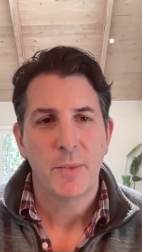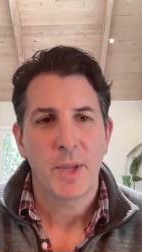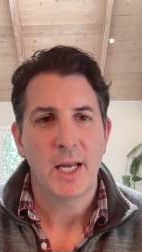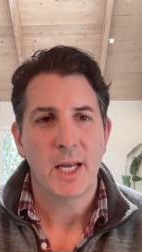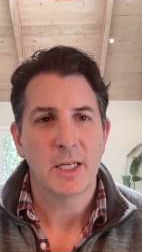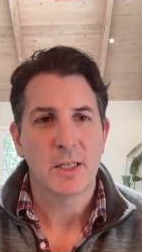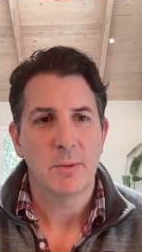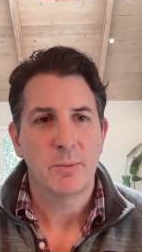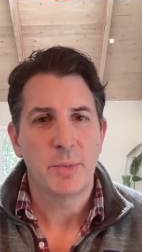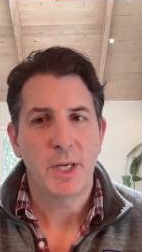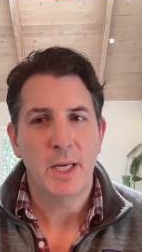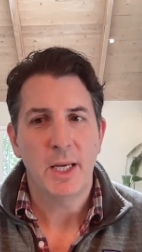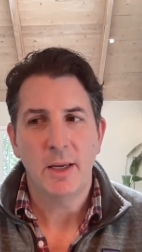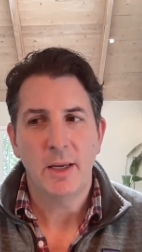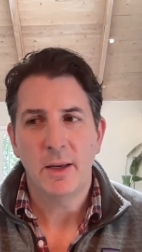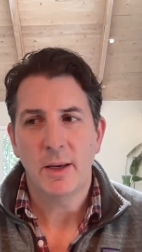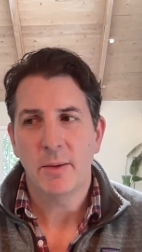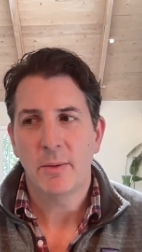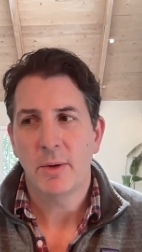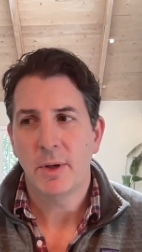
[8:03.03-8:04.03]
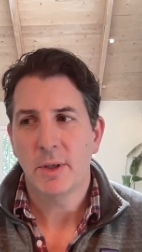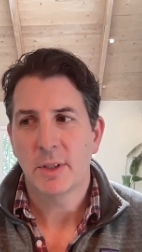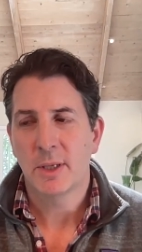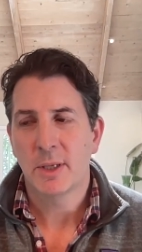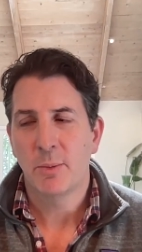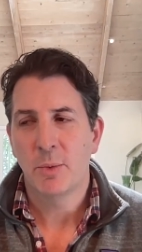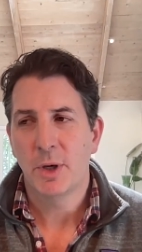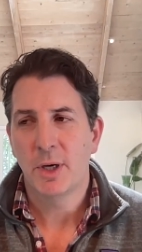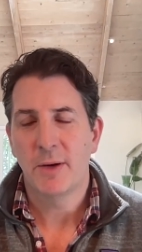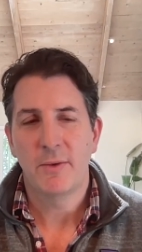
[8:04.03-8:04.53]
and to be
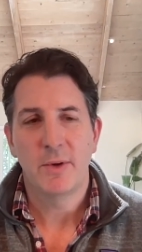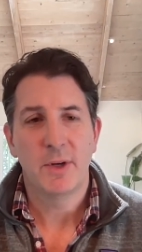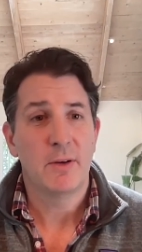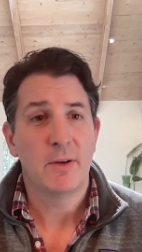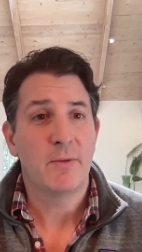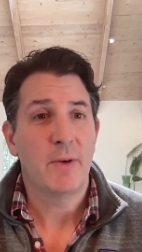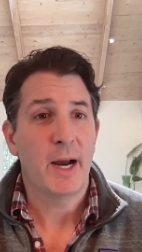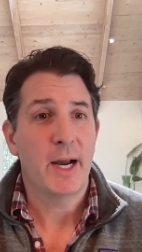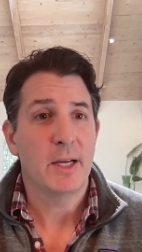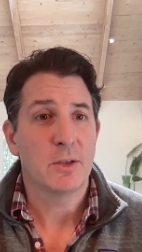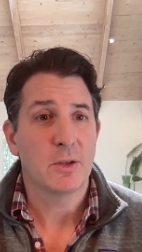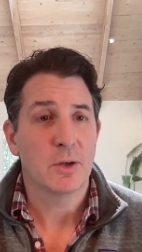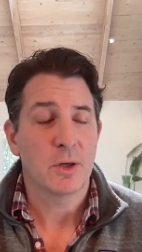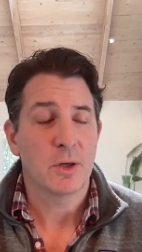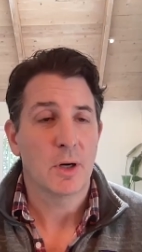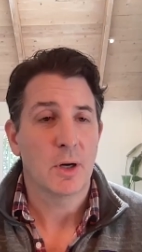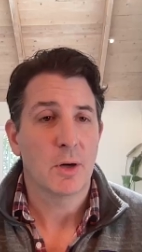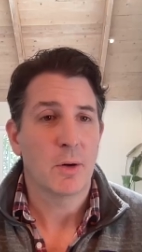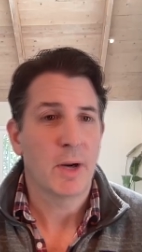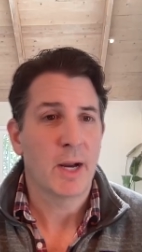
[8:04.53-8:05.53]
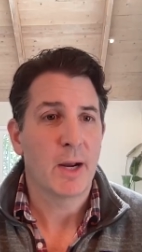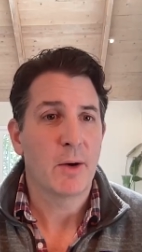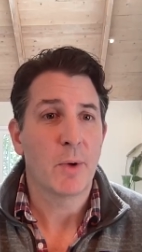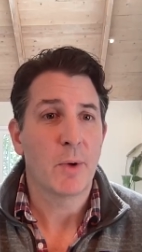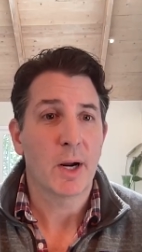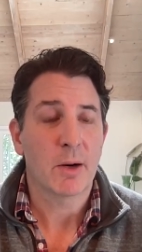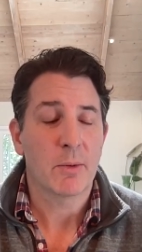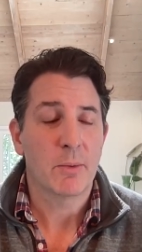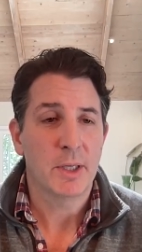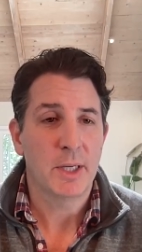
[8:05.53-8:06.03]
somewhat of an advisor and provide
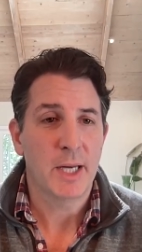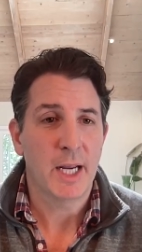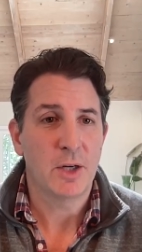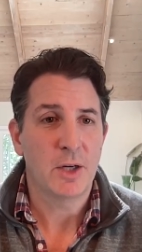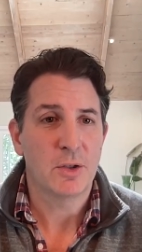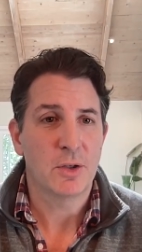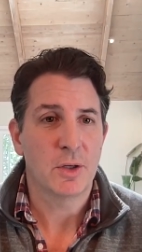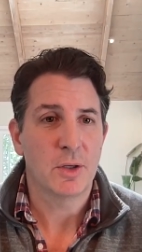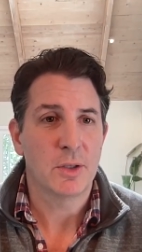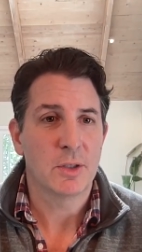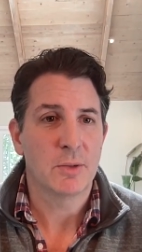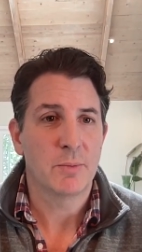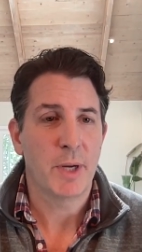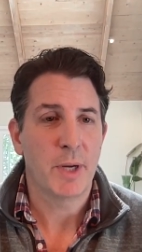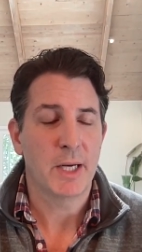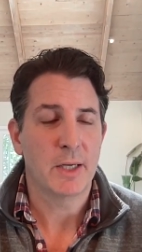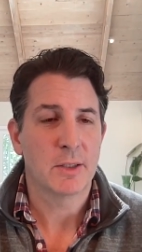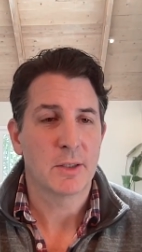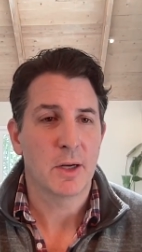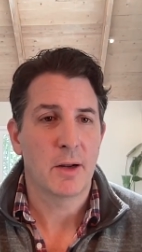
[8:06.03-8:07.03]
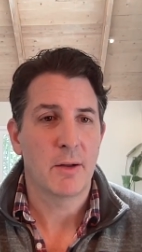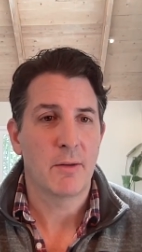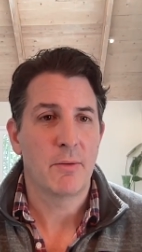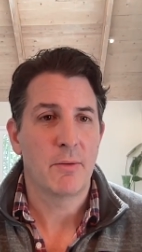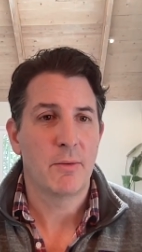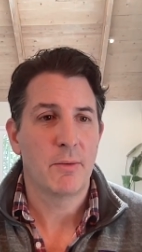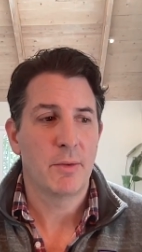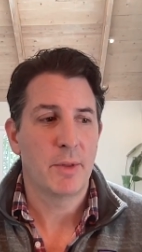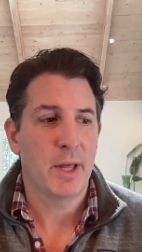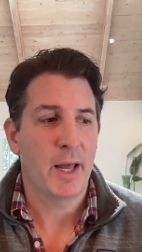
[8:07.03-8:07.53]
recommendations based
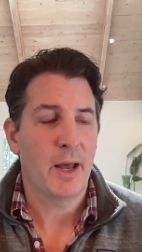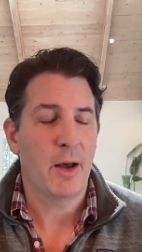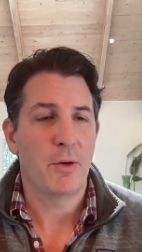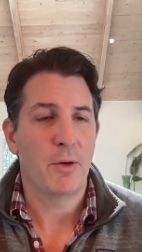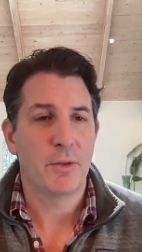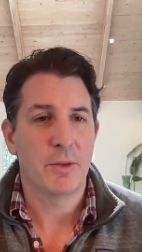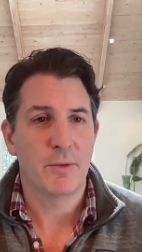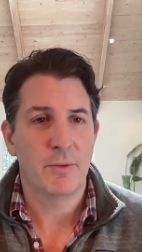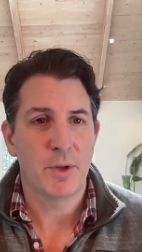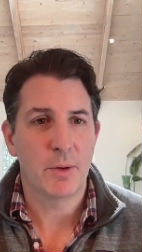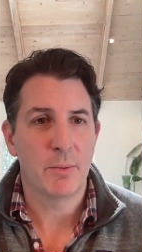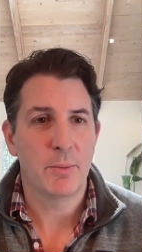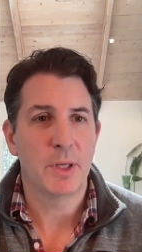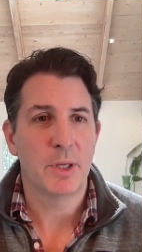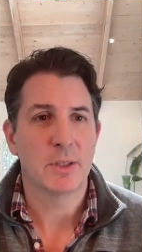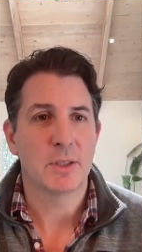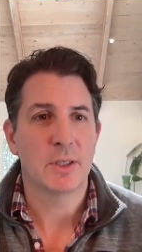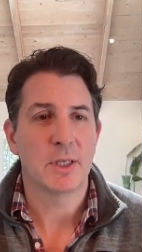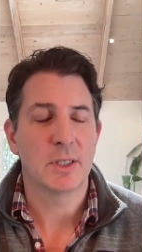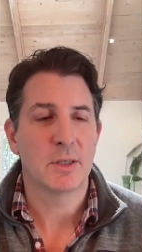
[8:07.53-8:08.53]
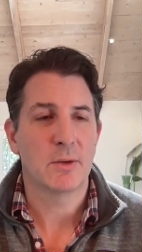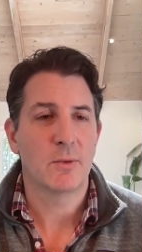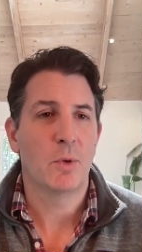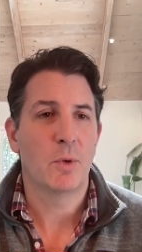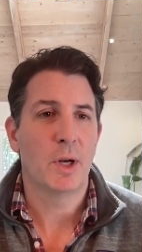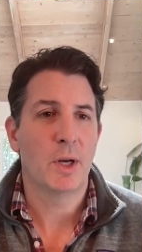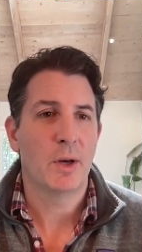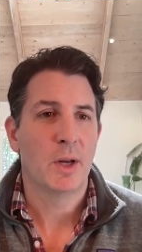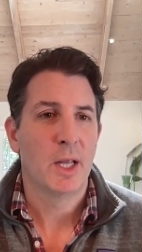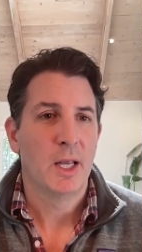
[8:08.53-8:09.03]
on the health of their business of
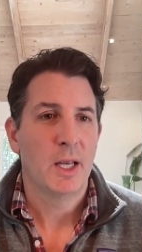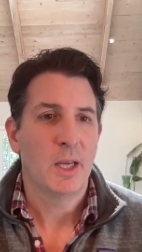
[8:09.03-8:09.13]
what